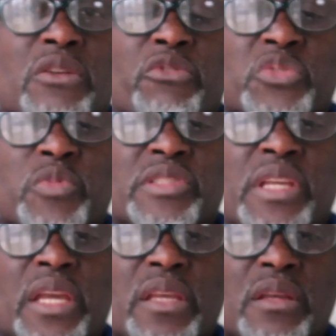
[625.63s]
Christmas
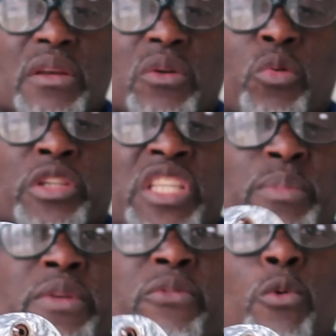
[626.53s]
Day, or the
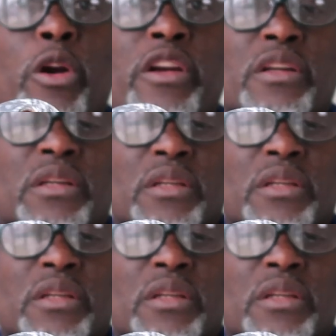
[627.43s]
day before.